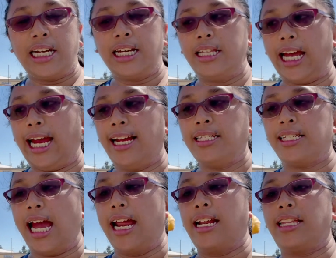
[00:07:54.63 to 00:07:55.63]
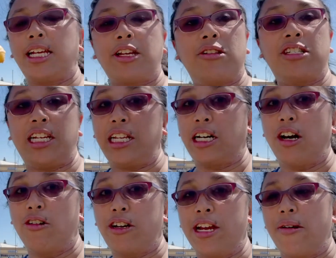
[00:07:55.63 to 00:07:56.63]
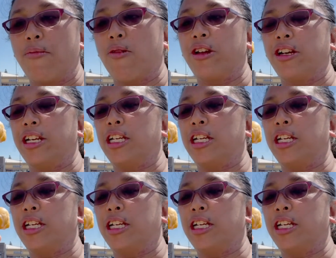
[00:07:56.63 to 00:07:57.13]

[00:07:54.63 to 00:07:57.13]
I will try the glazed mochi nut.